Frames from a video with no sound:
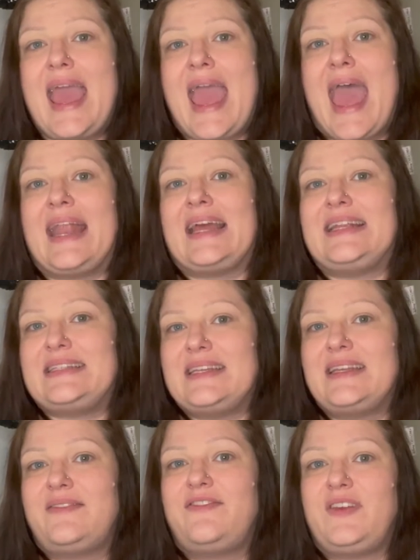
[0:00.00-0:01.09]
And I
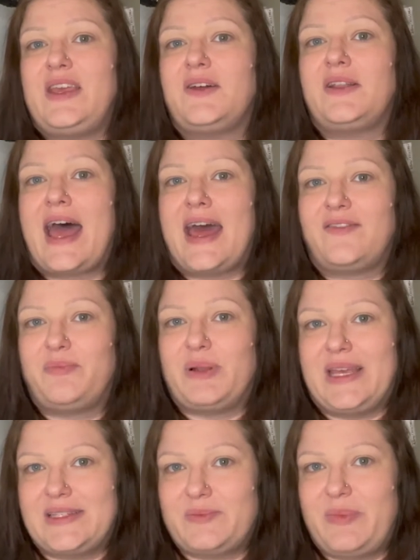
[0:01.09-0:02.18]
did feel out of
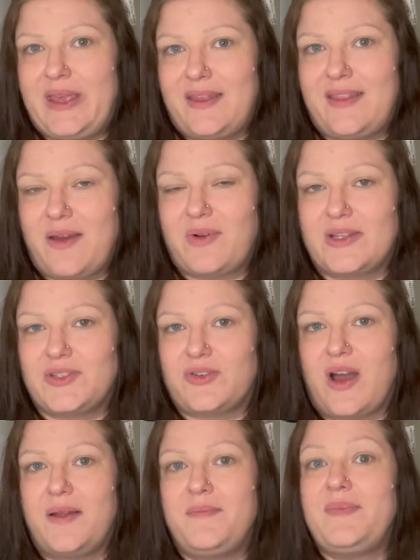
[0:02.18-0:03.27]
place being in that
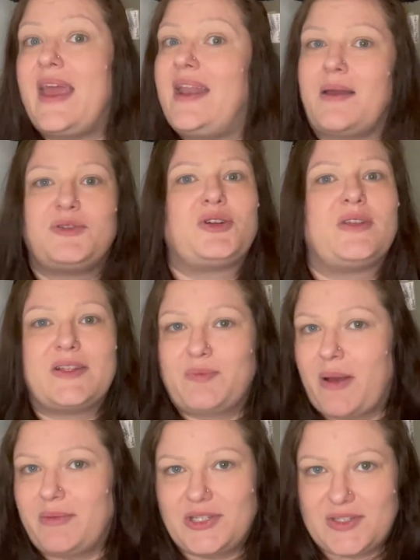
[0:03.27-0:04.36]
restaurant. And I'm sure that's
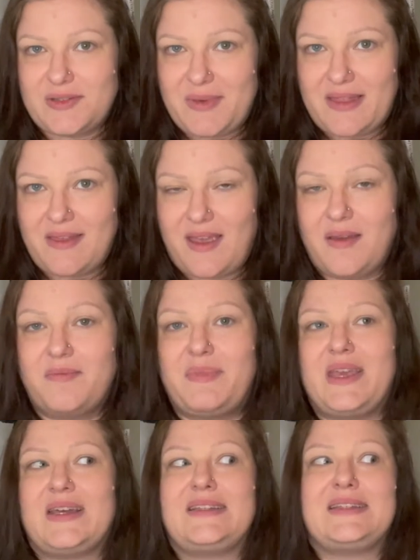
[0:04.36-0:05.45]
probably just a me thing,
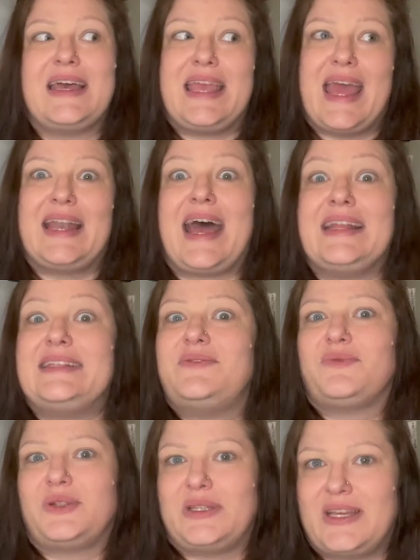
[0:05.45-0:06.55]
because again, I didn't
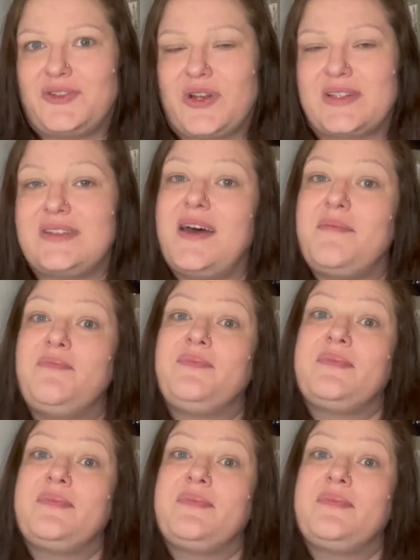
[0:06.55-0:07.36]
really get dressed up.